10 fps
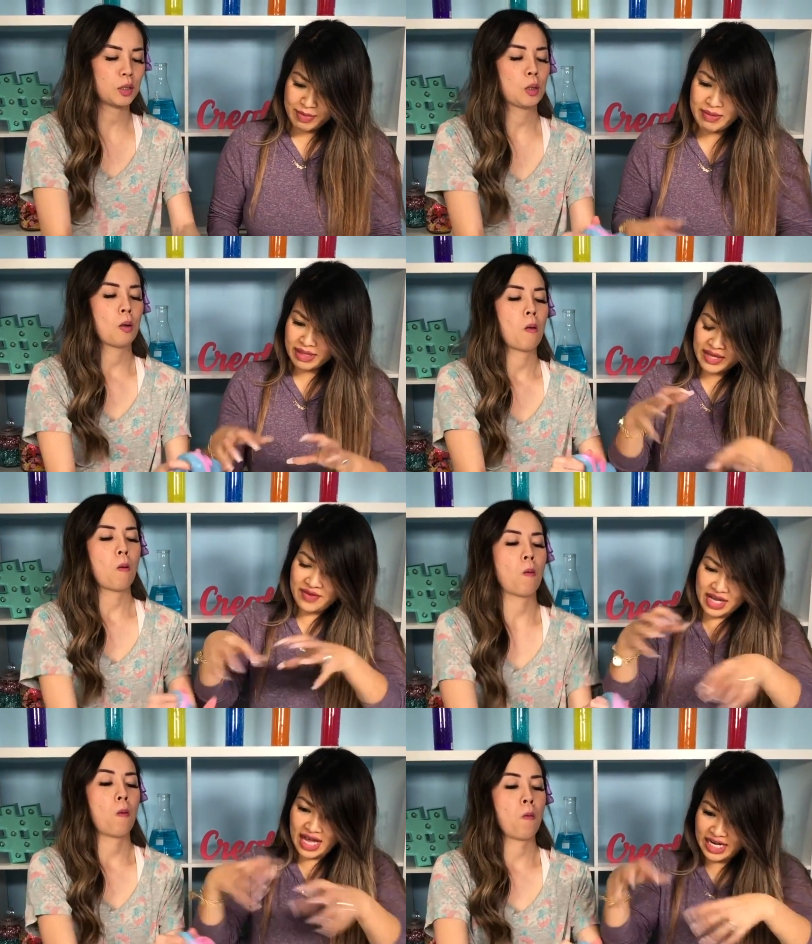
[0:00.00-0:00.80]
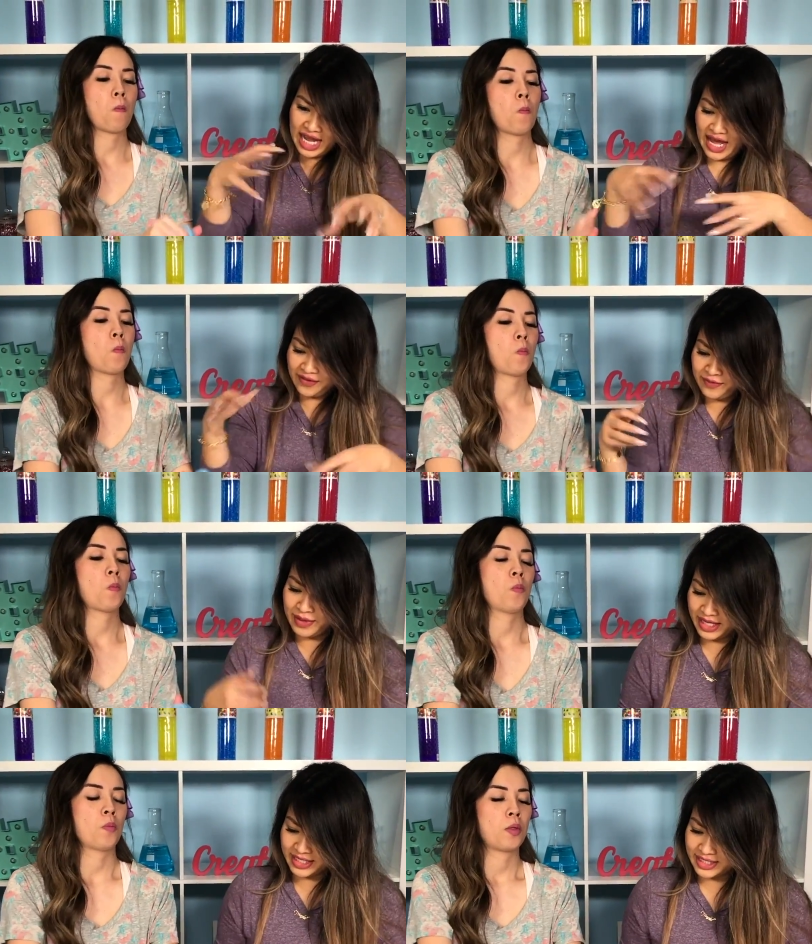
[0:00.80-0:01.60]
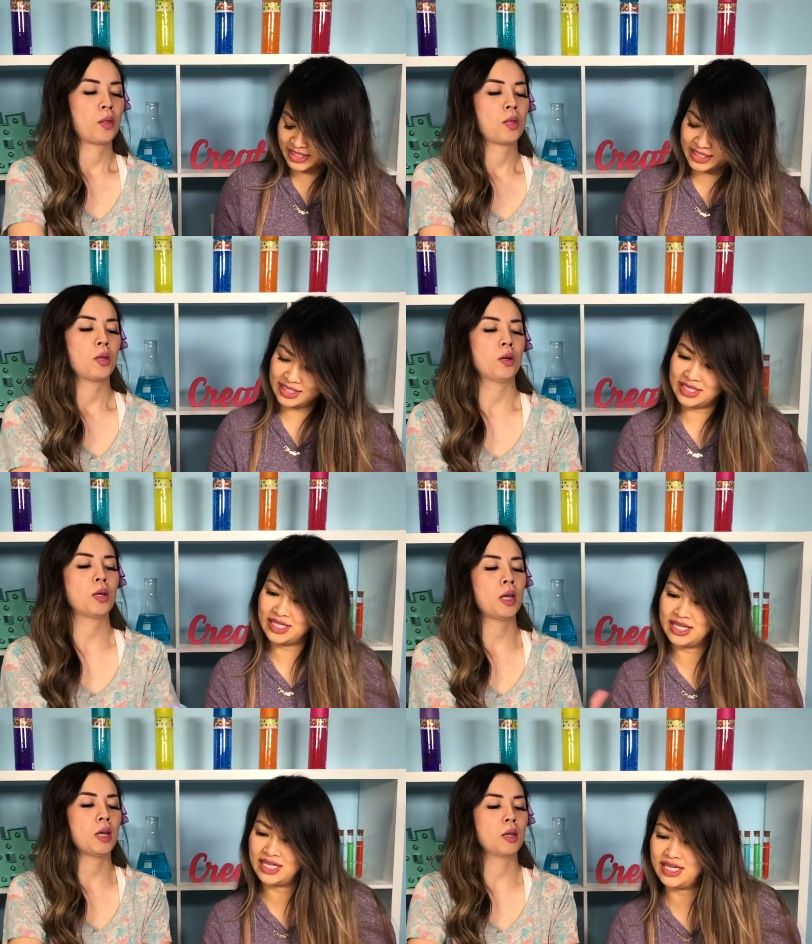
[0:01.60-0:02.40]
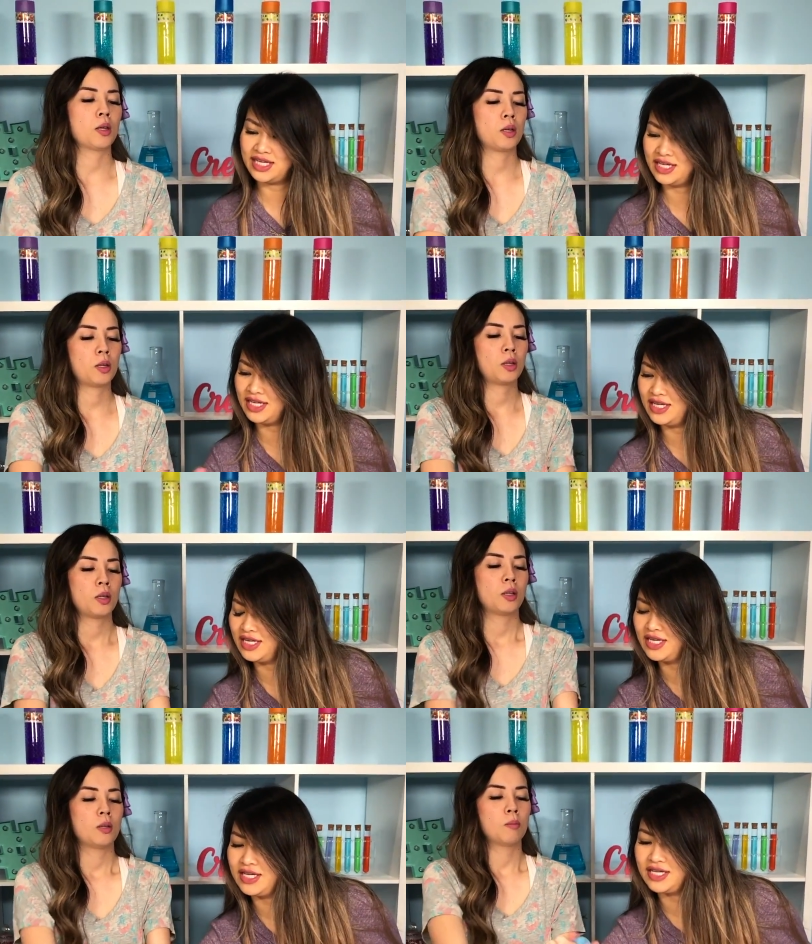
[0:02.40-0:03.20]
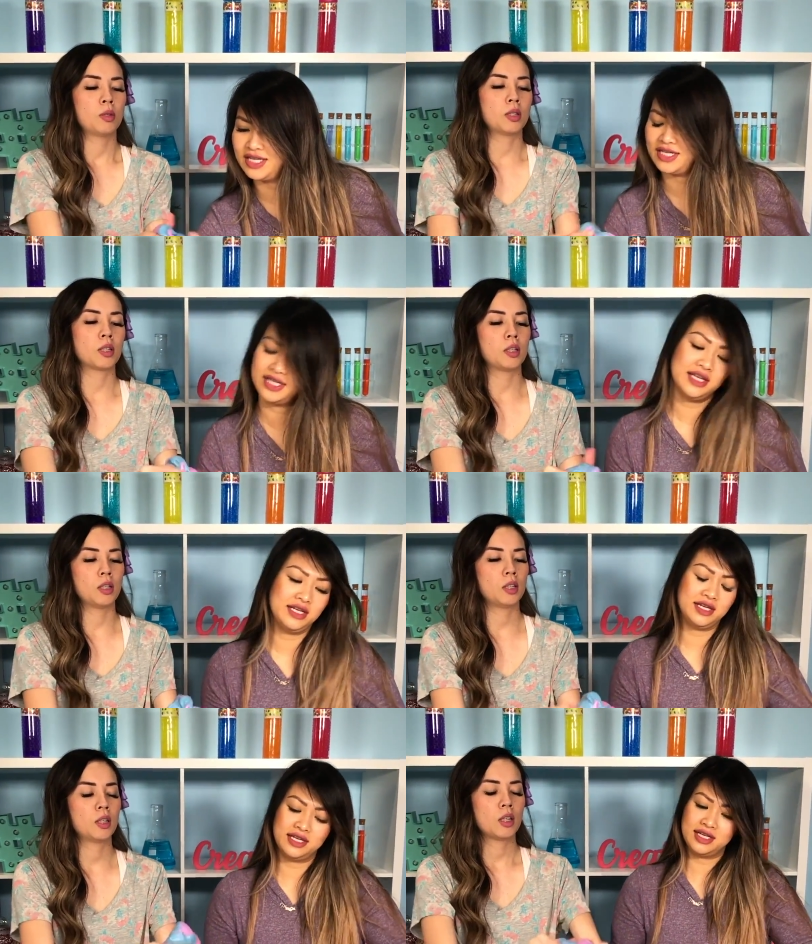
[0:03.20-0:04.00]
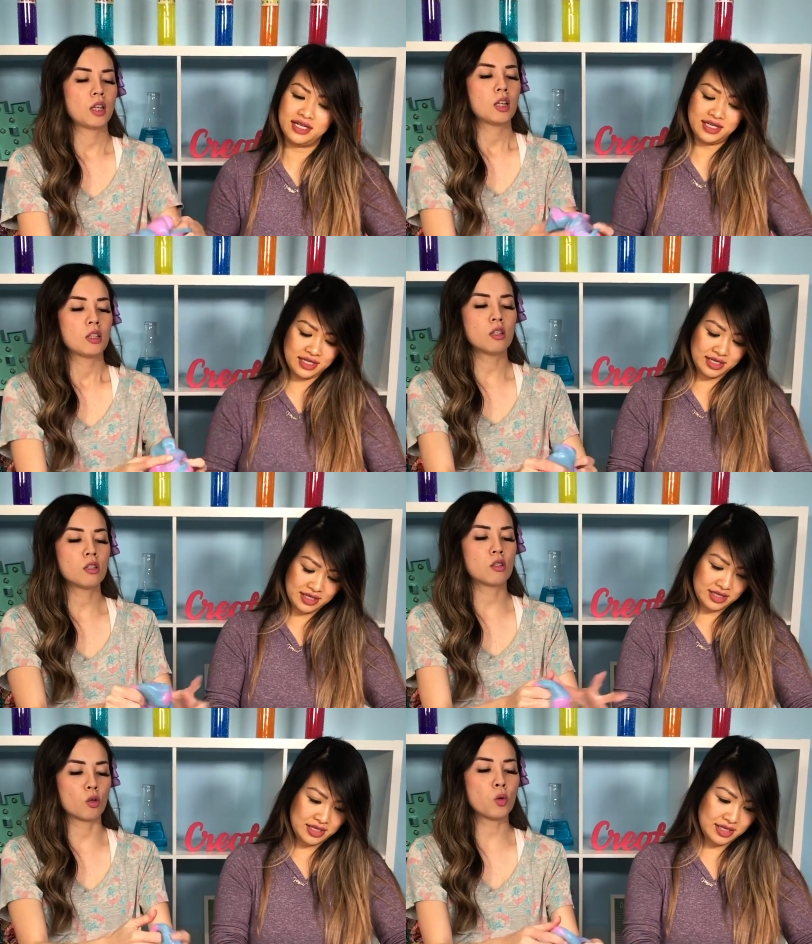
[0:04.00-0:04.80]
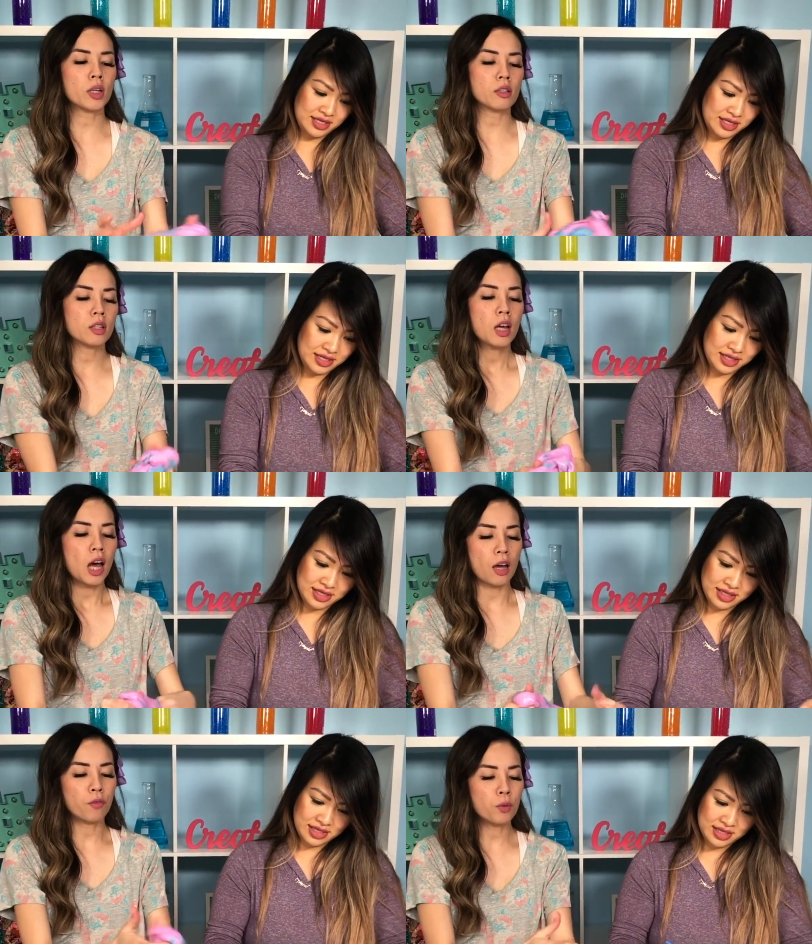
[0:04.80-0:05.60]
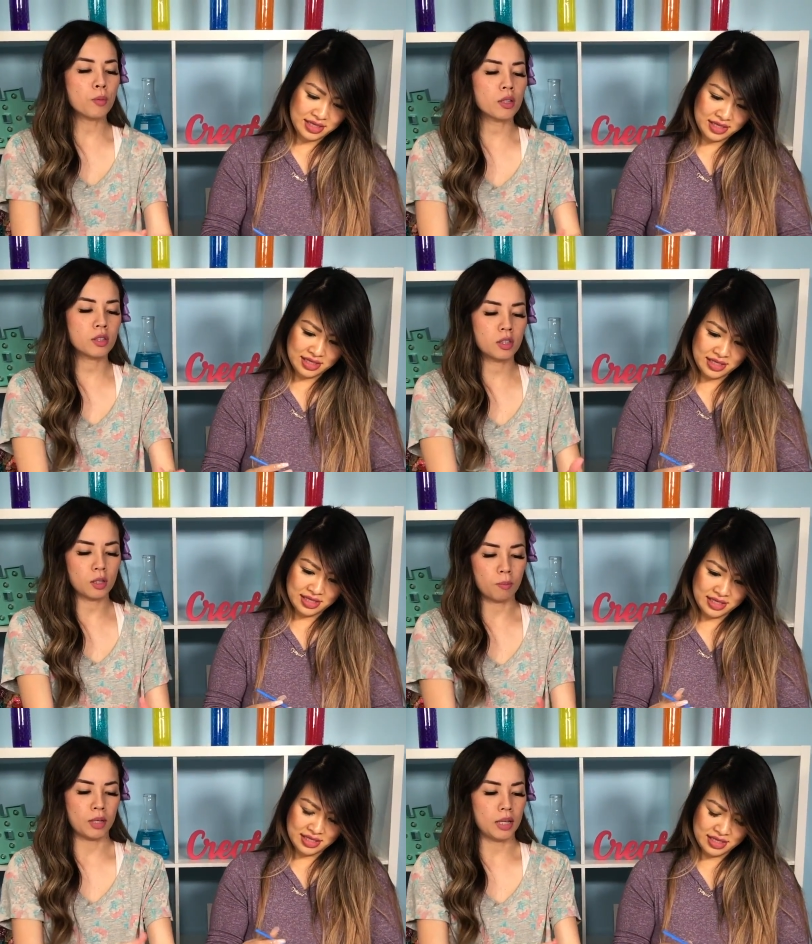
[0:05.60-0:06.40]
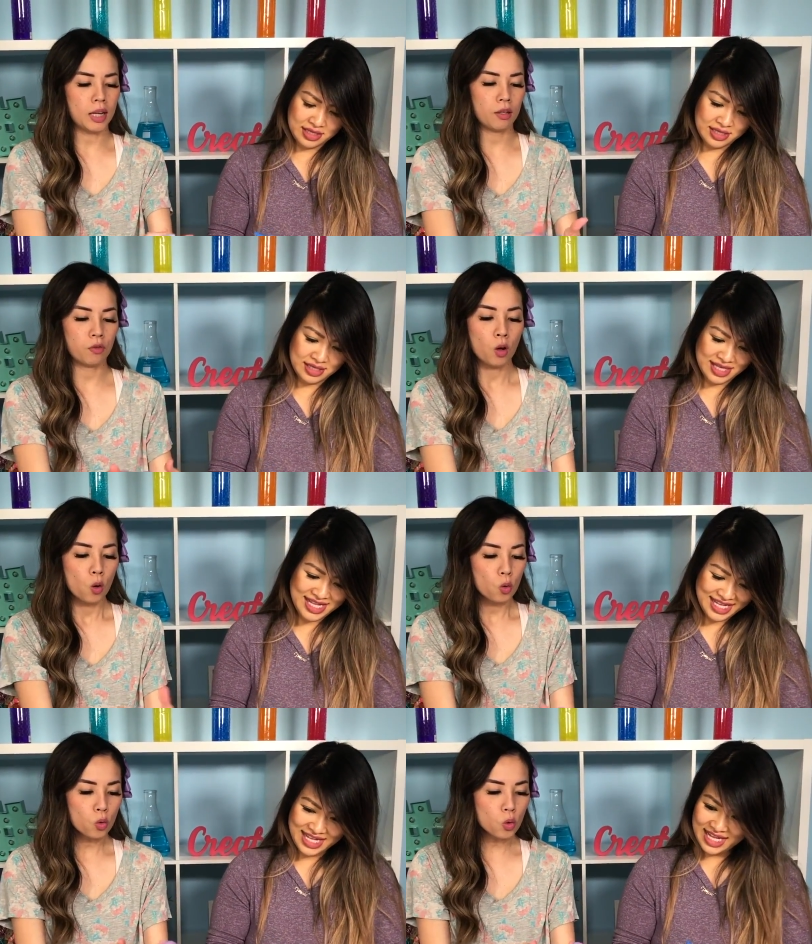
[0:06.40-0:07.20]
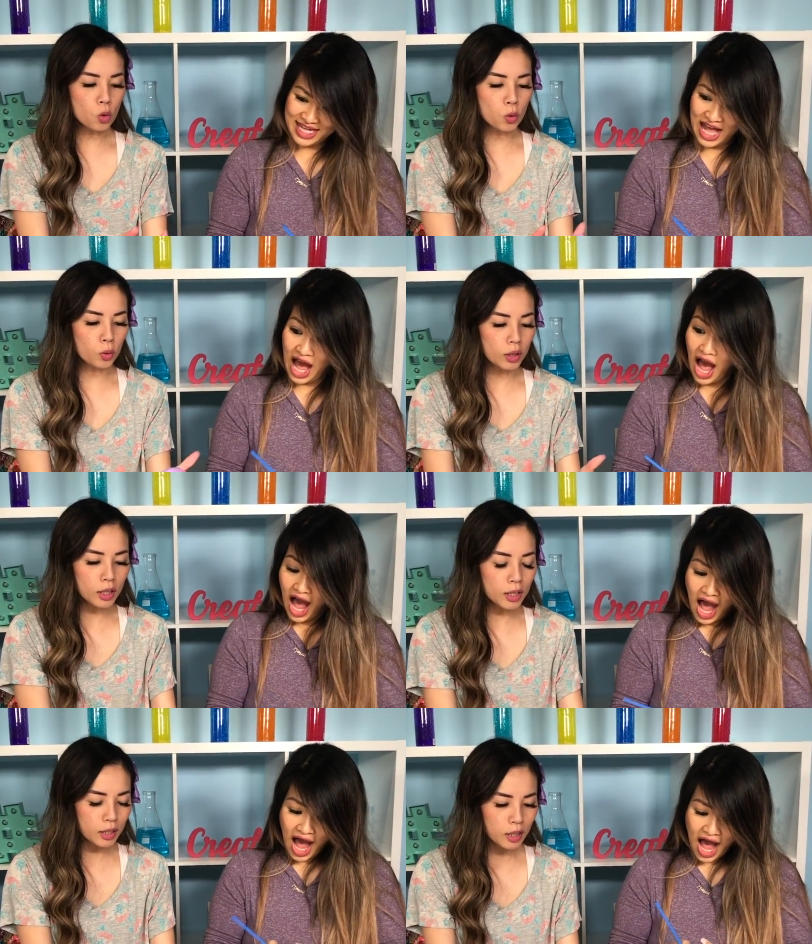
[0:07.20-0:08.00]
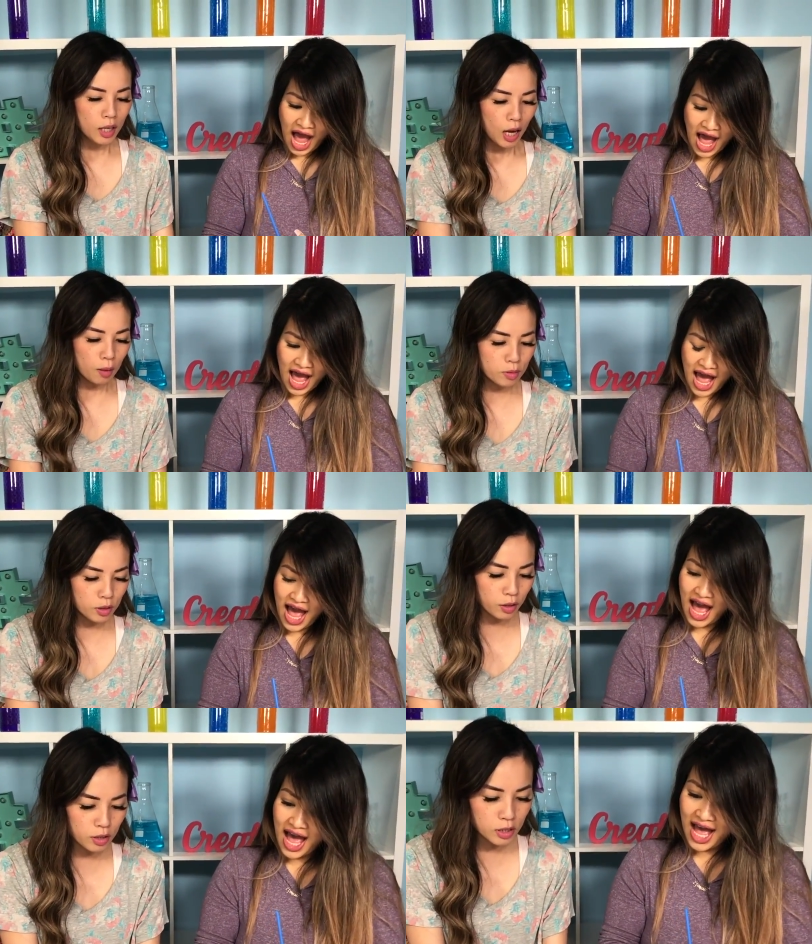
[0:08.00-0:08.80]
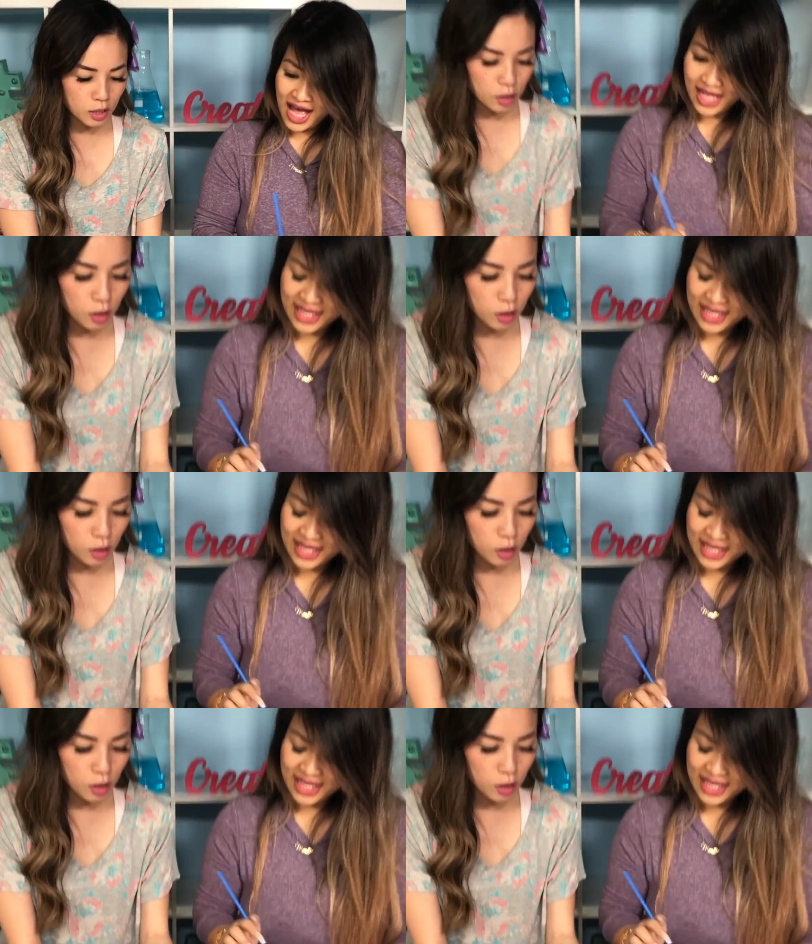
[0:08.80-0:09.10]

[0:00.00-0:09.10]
Speaker 1: Maybe leave it kind of half mixed. Okay, I'm just gonna, this is the quickest I've ever mixed in my life. Ooh, look, I'm starting to see